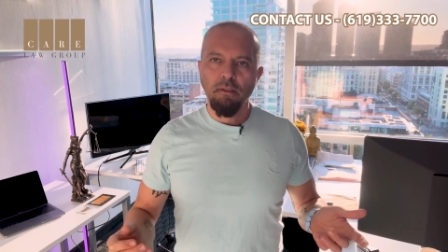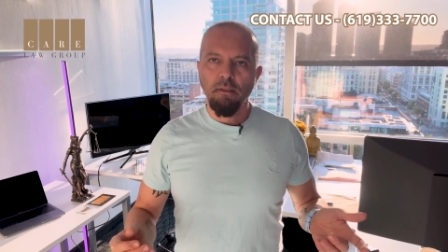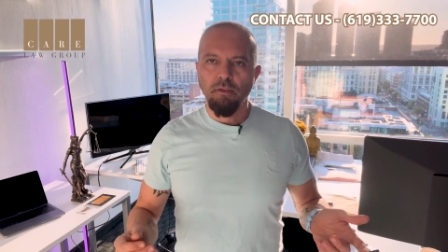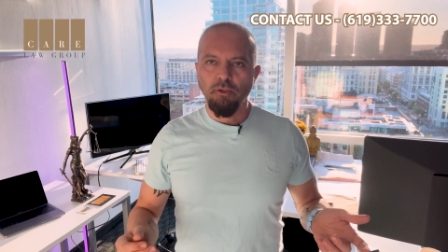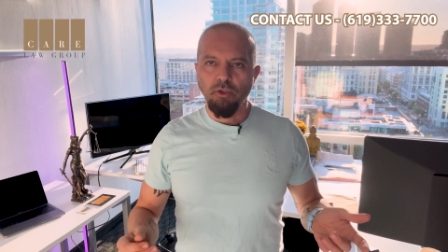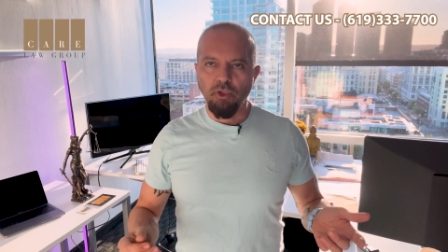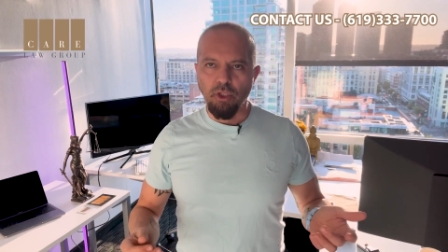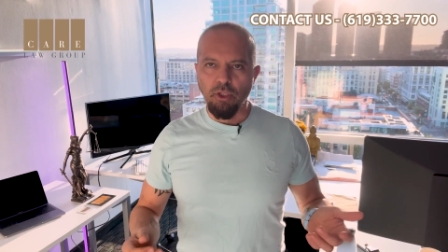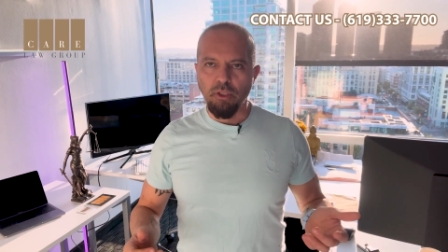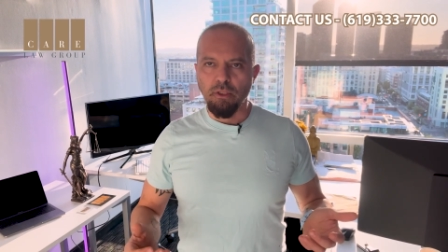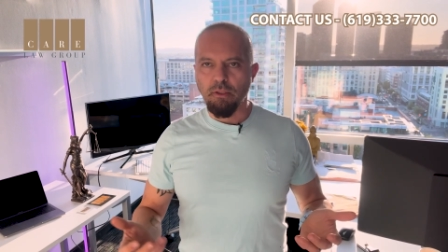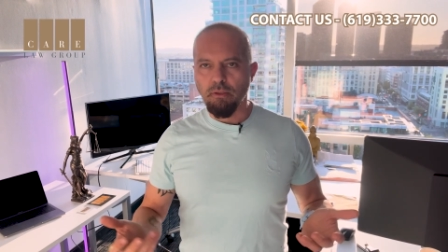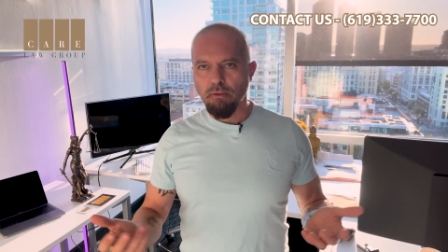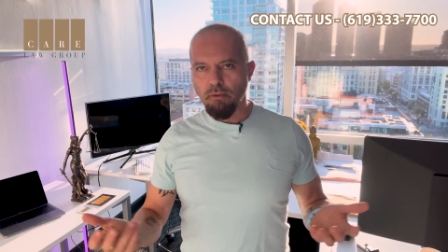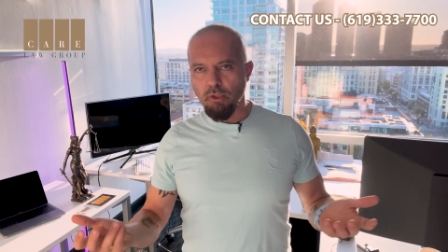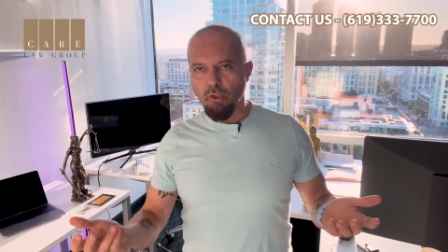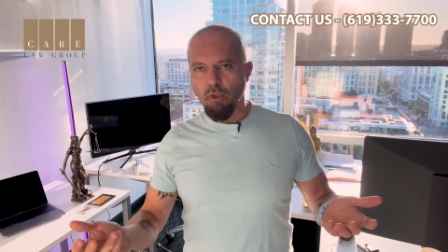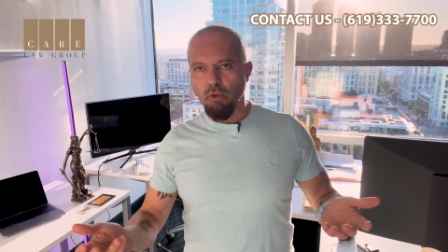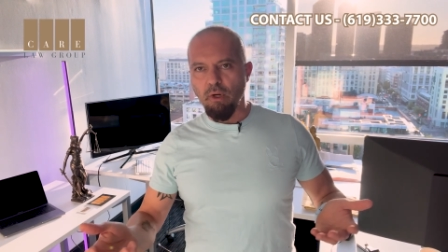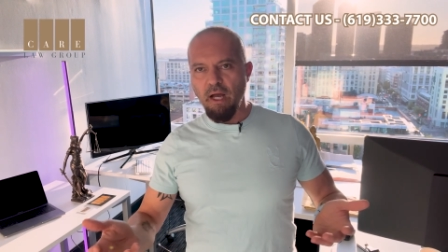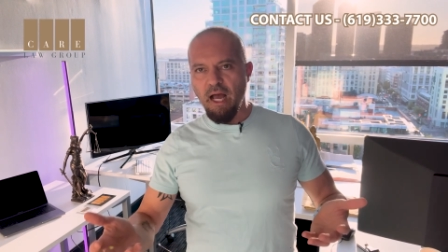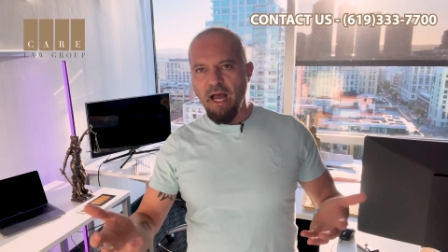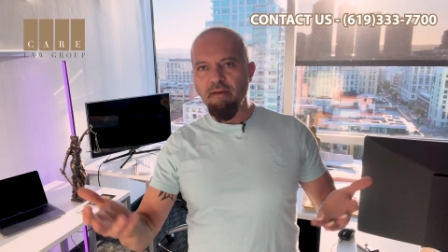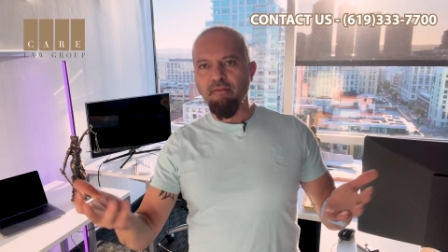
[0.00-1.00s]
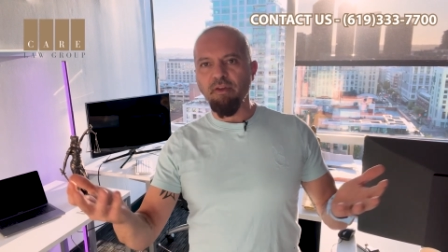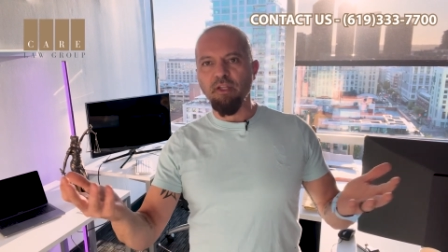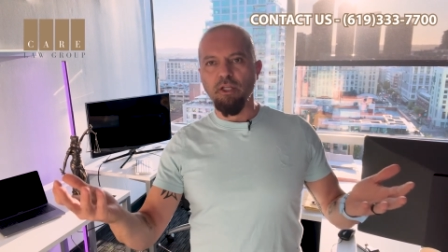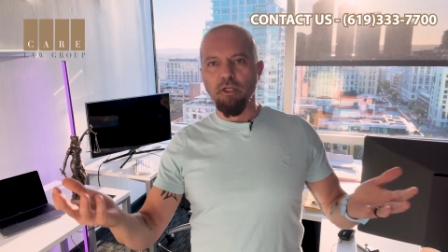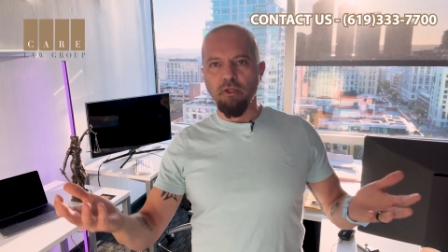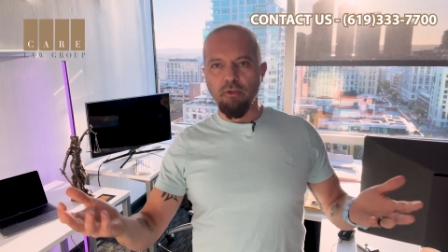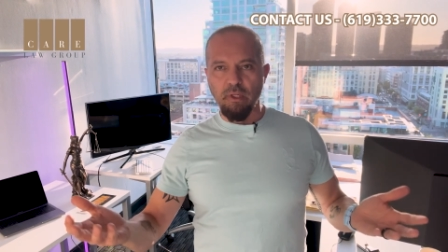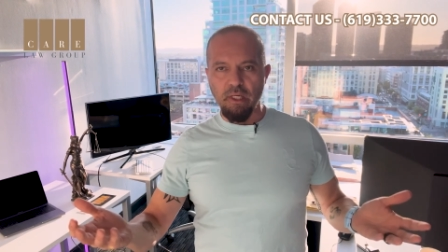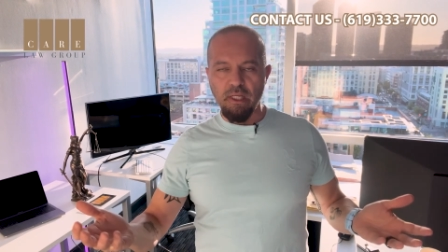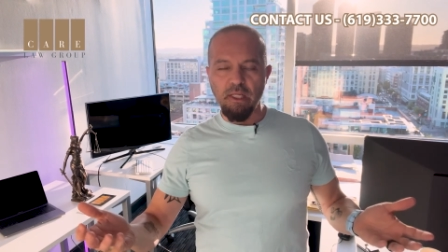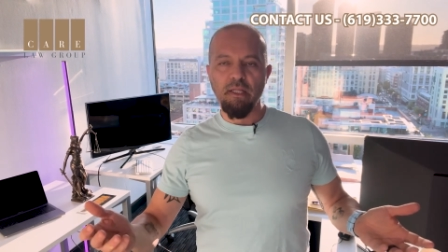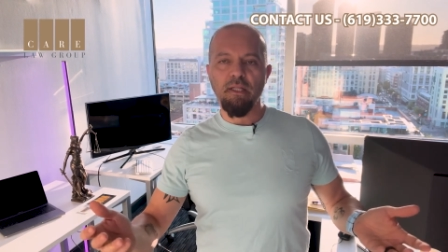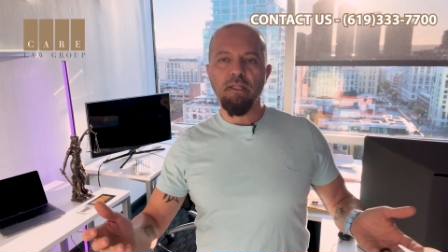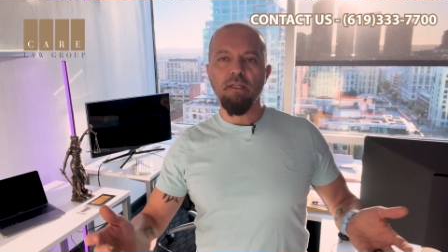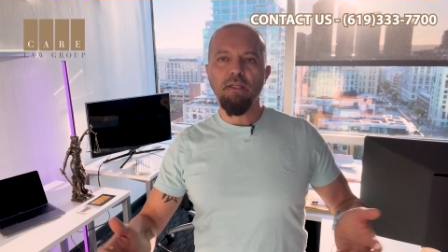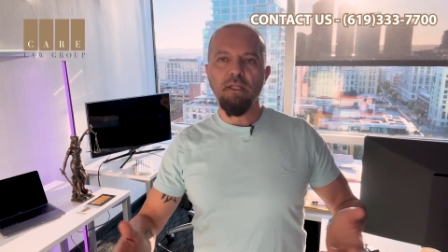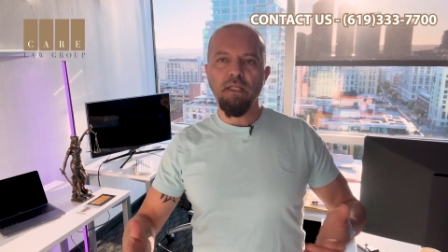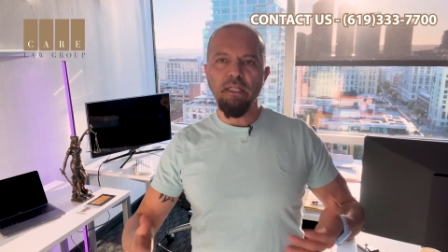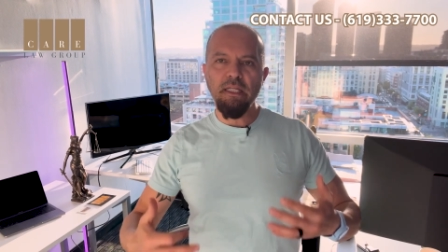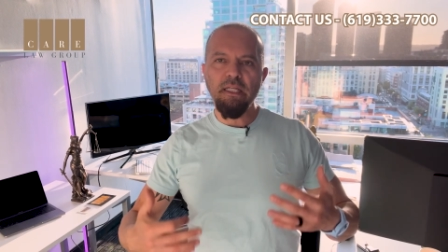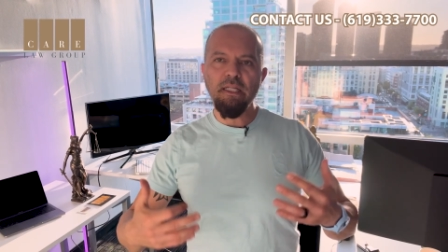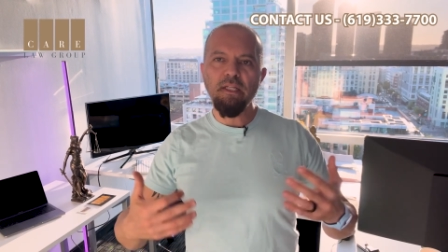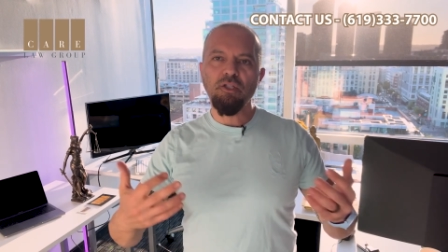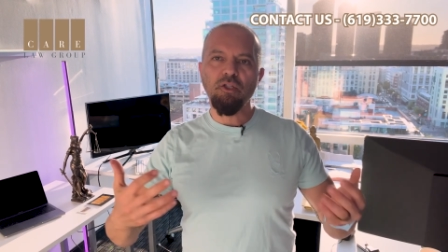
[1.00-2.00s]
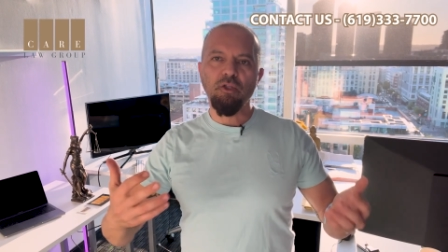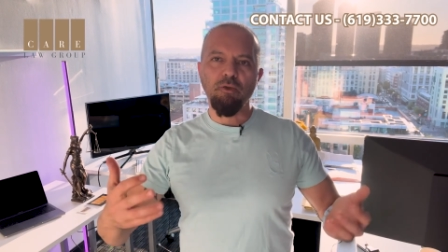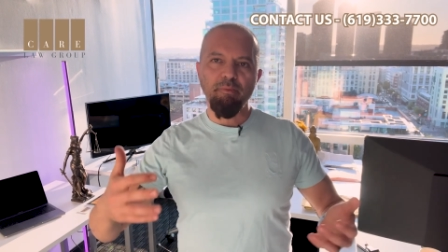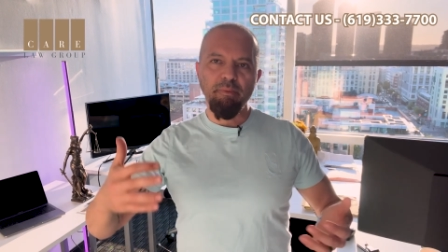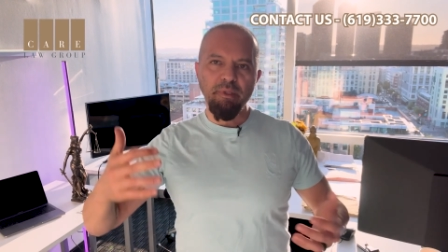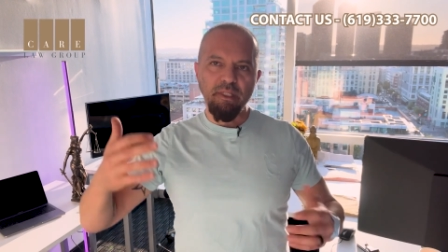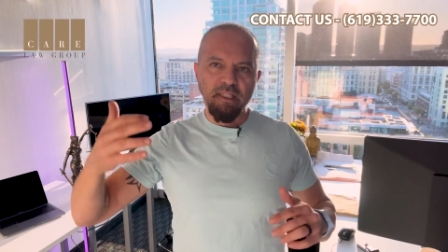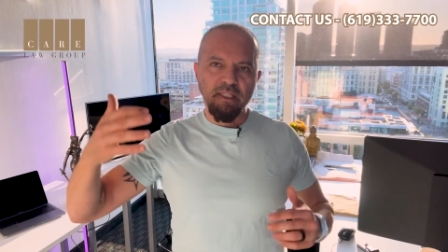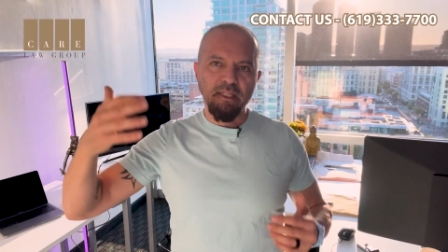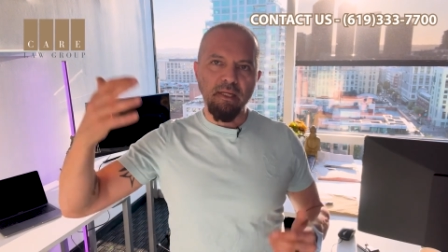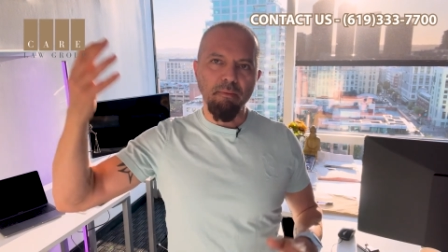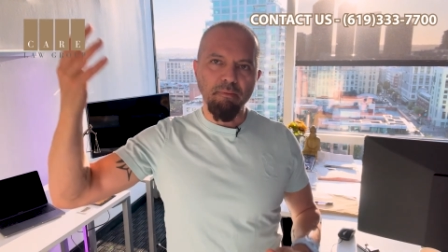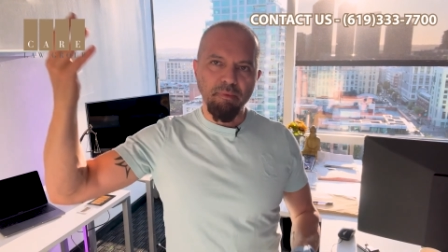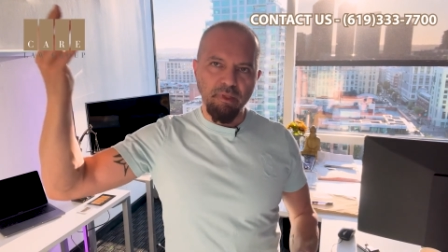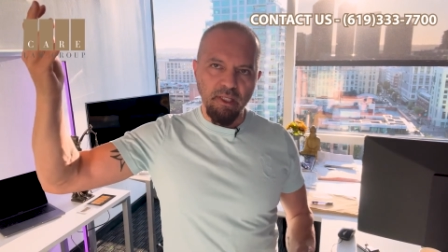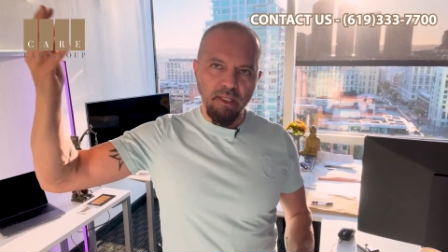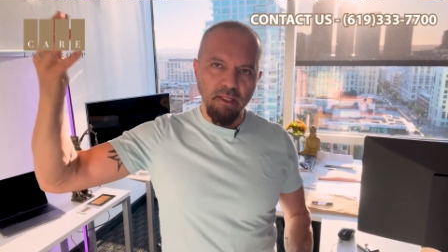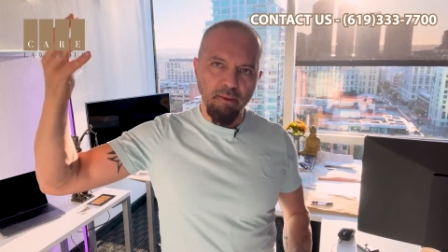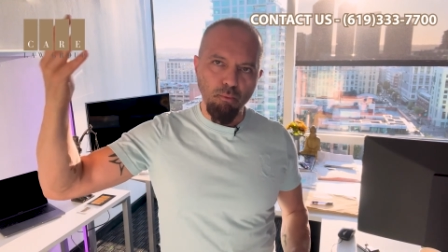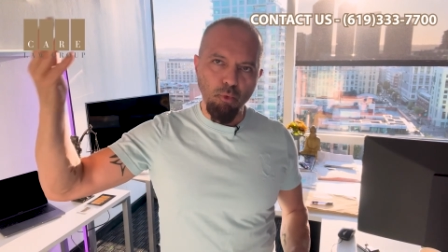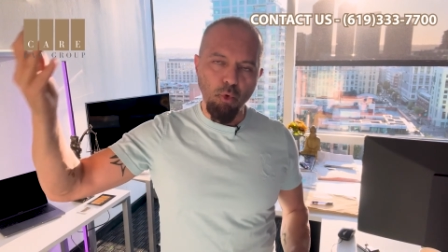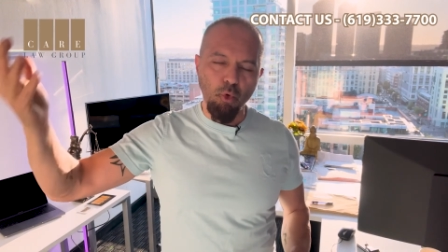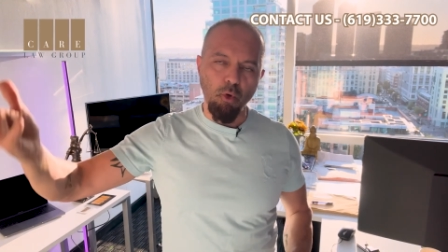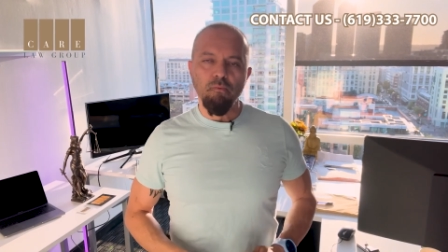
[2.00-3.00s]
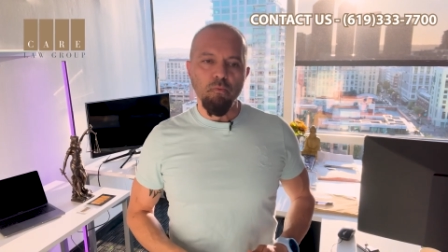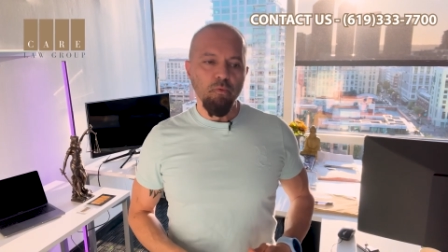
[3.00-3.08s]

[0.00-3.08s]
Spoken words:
just, have a degree. It needs to be something more.